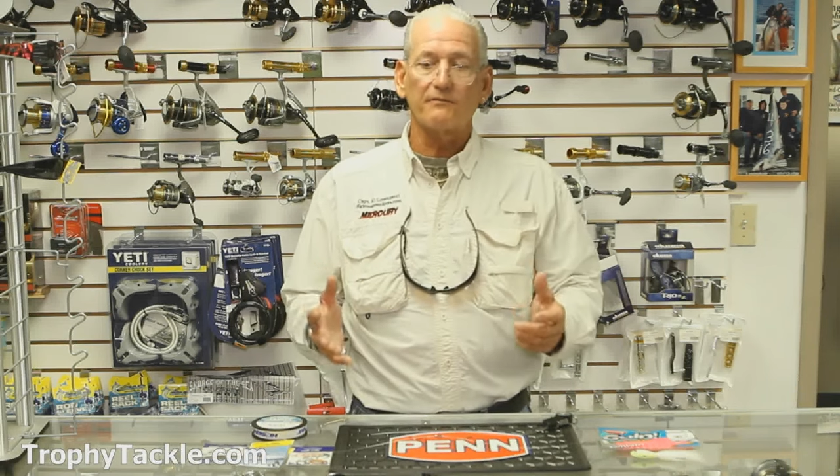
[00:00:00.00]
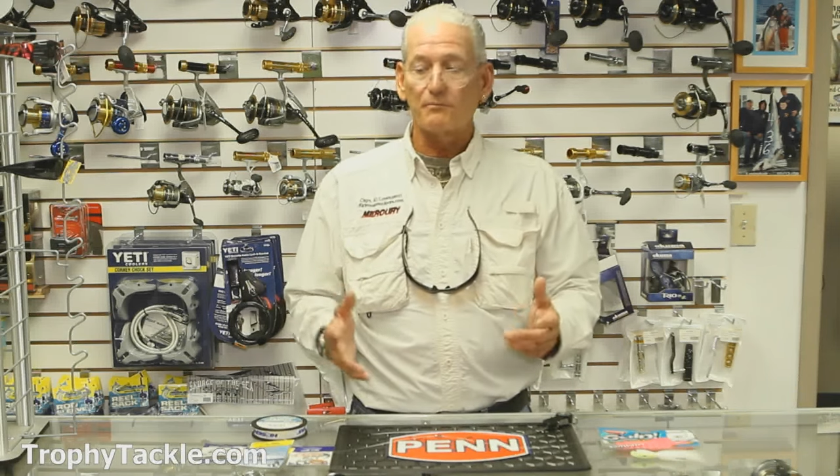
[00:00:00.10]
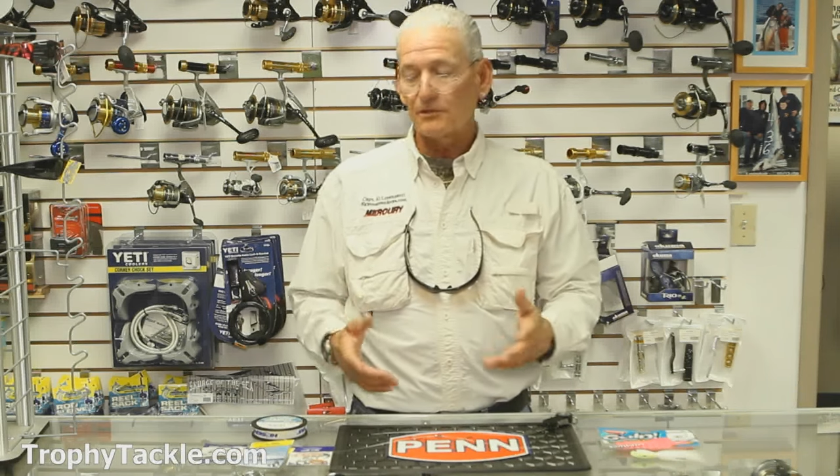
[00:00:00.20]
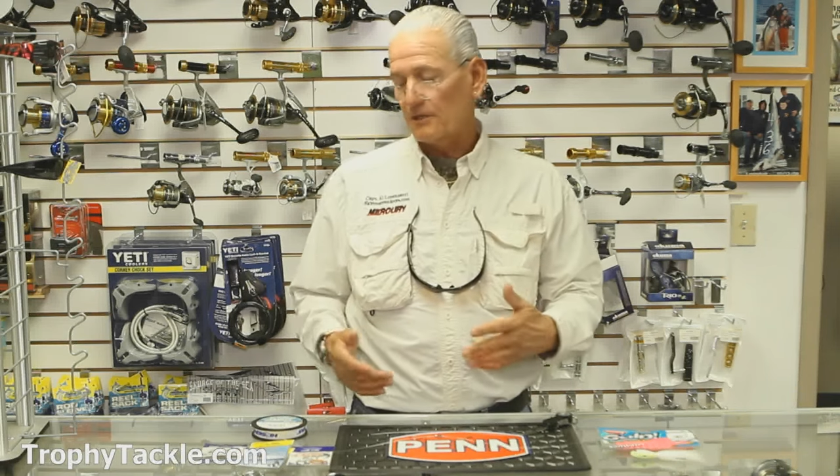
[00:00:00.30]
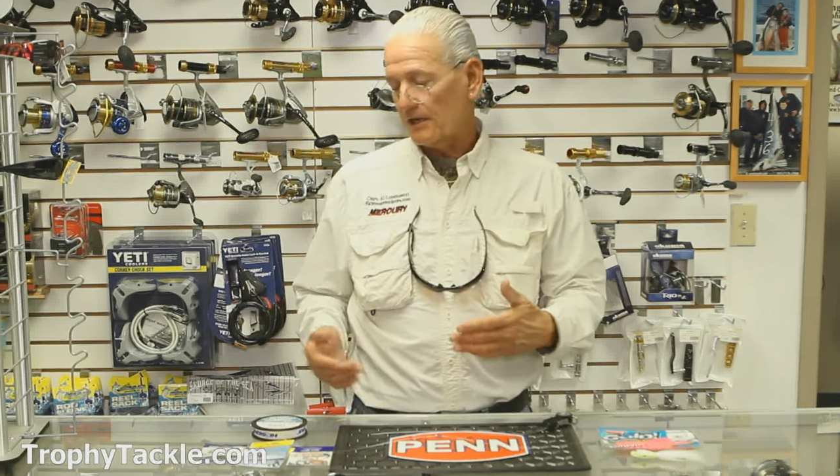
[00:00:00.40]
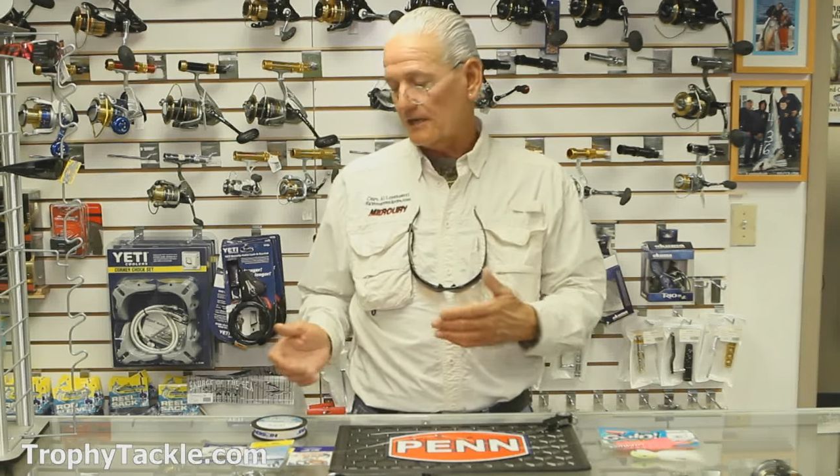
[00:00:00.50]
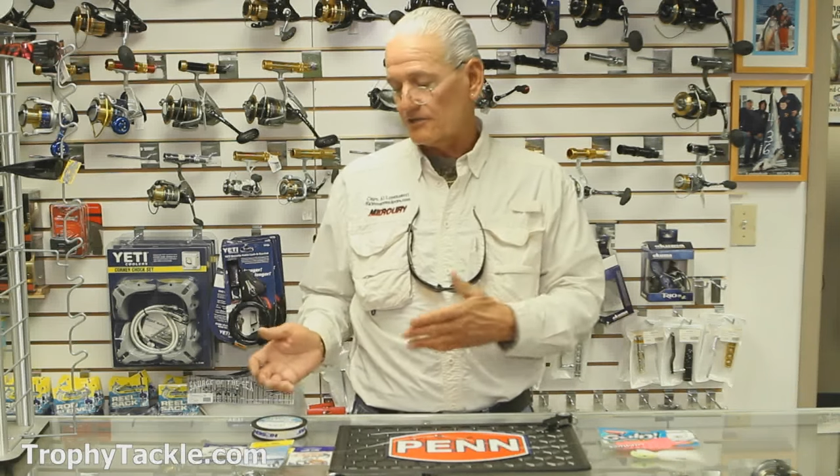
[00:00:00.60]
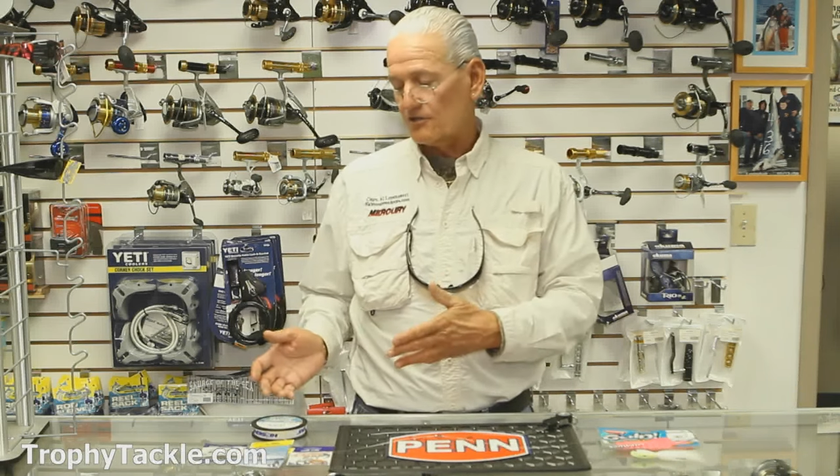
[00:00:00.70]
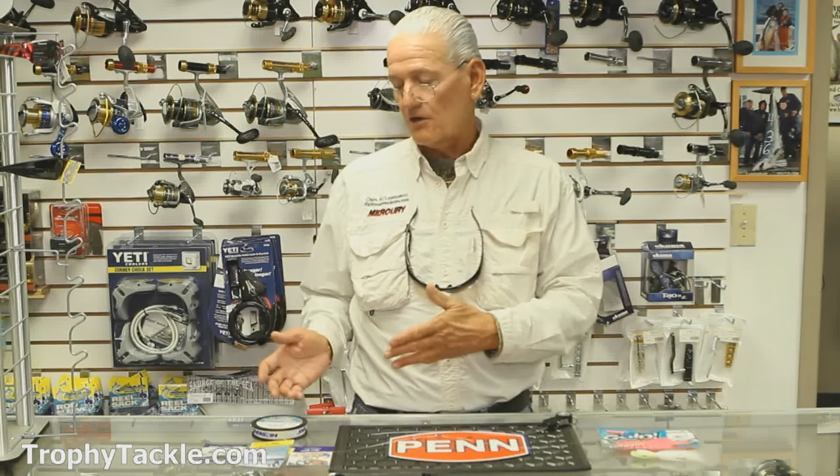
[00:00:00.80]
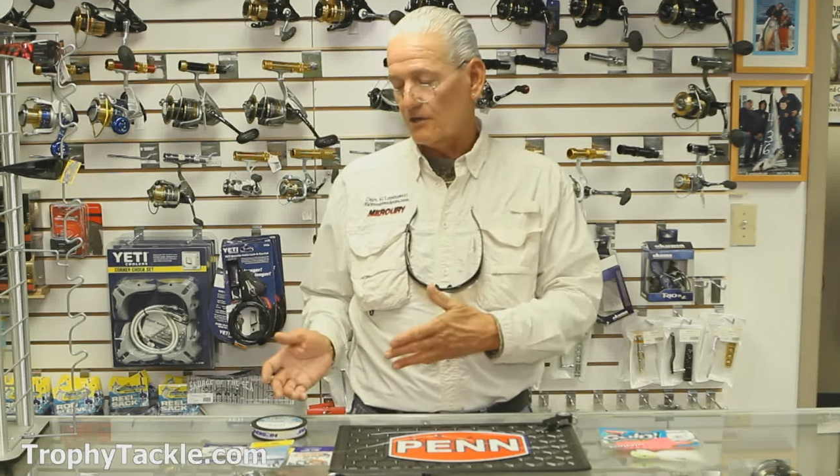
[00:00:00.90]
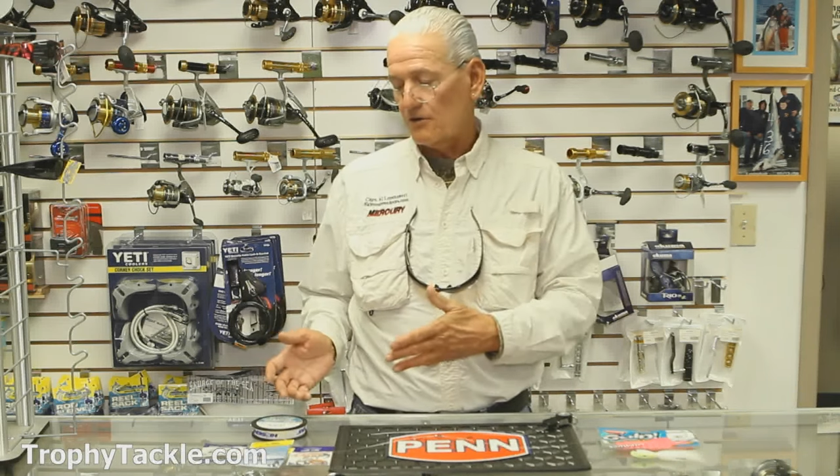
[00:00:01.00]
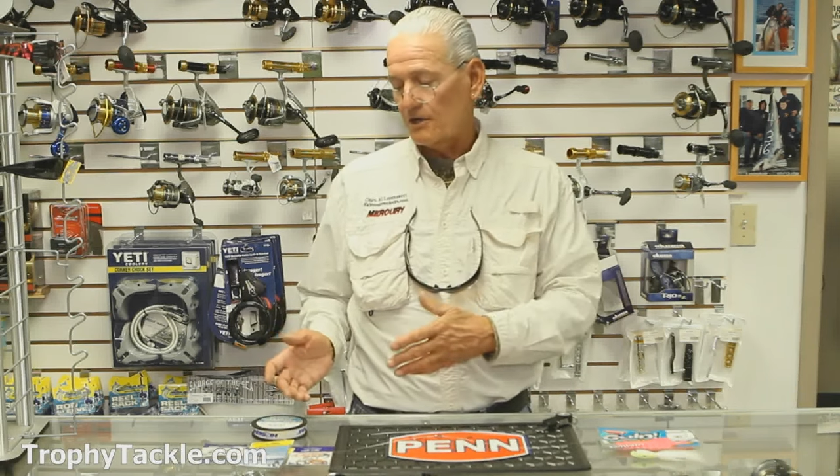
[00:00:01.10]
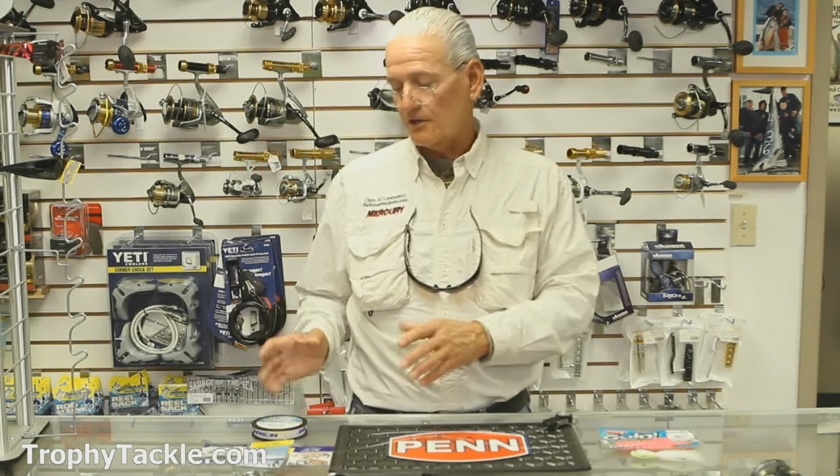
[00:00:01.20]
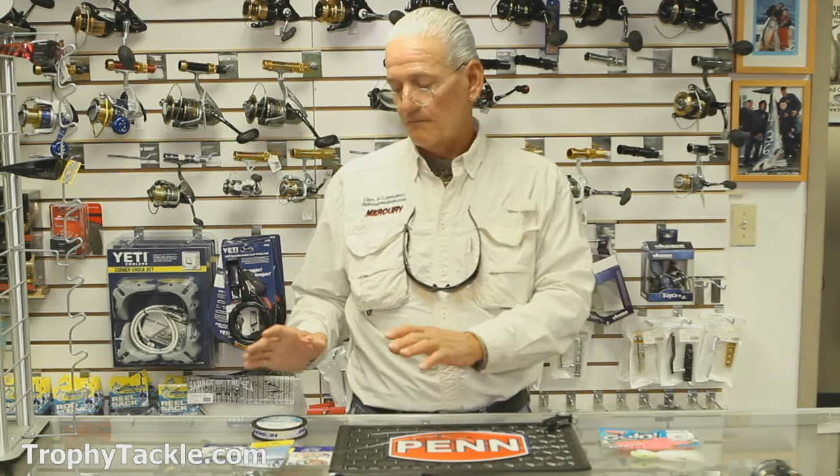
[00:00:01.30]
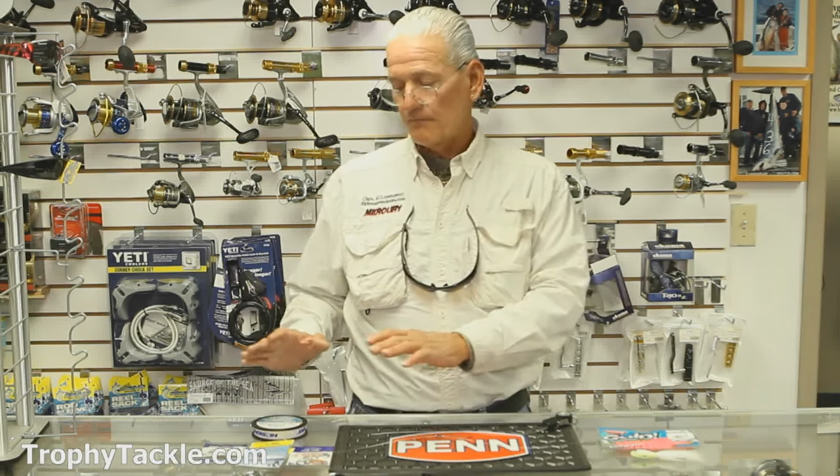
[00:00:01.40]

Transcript: But to get a start on it,